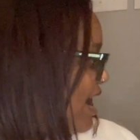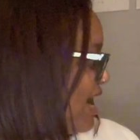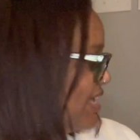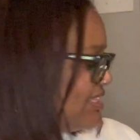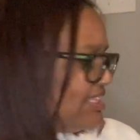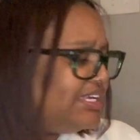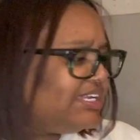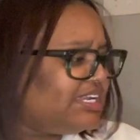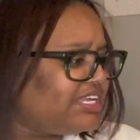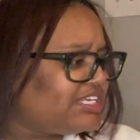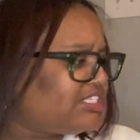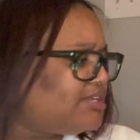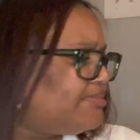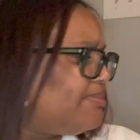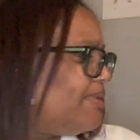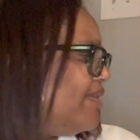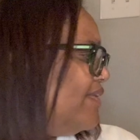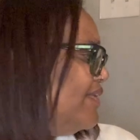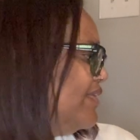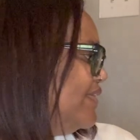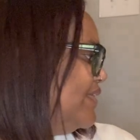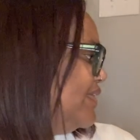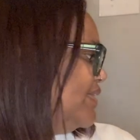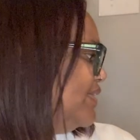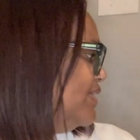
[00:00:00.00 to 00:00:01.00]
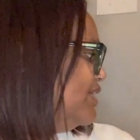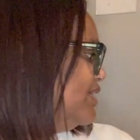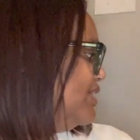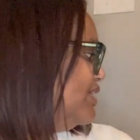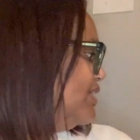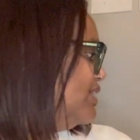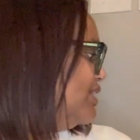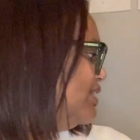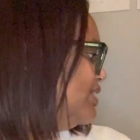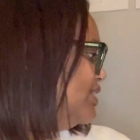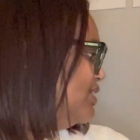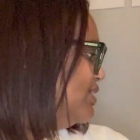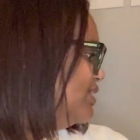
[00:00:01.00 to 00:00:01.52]
think that's about it,
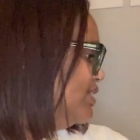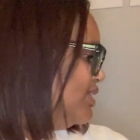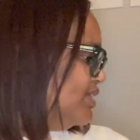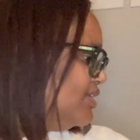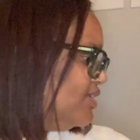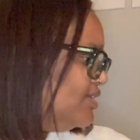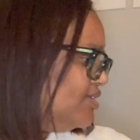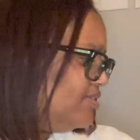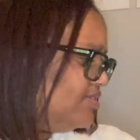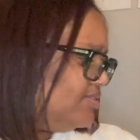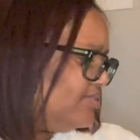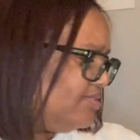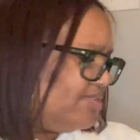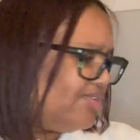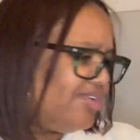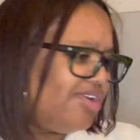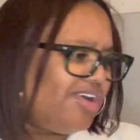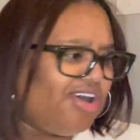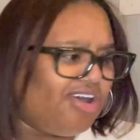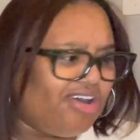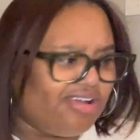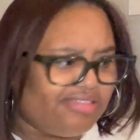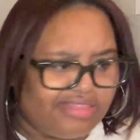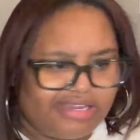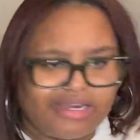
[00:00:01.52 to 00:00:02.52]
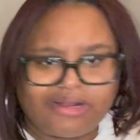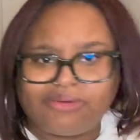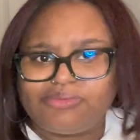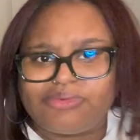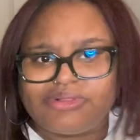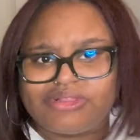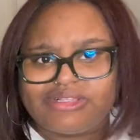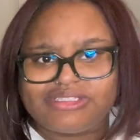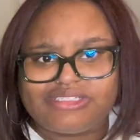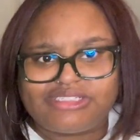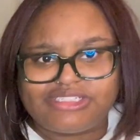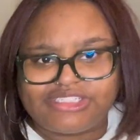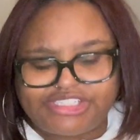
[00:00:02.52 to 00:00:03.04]
or all that I'm
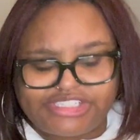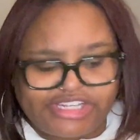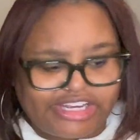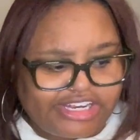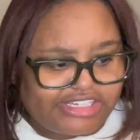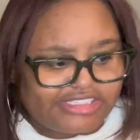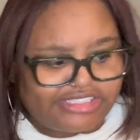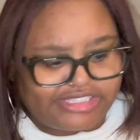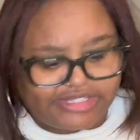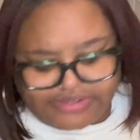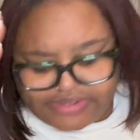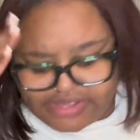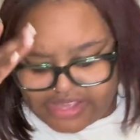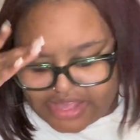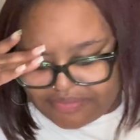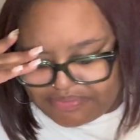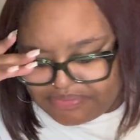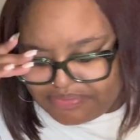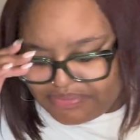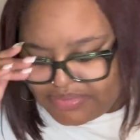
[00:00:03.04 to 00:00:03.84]
willing to share. So yeah,